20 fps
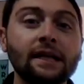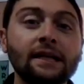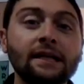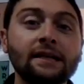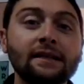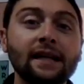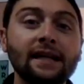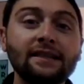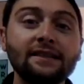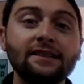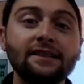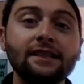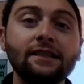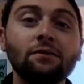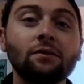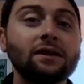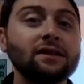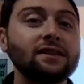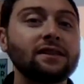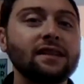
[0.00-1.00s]
Let's see
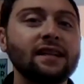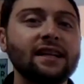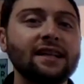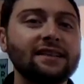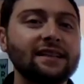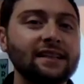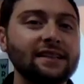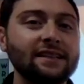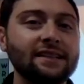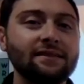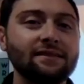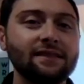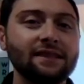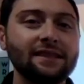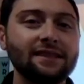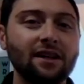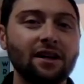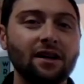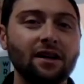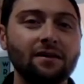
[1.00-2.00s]
what today's activities
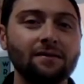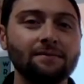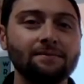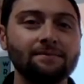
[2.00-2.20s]
are.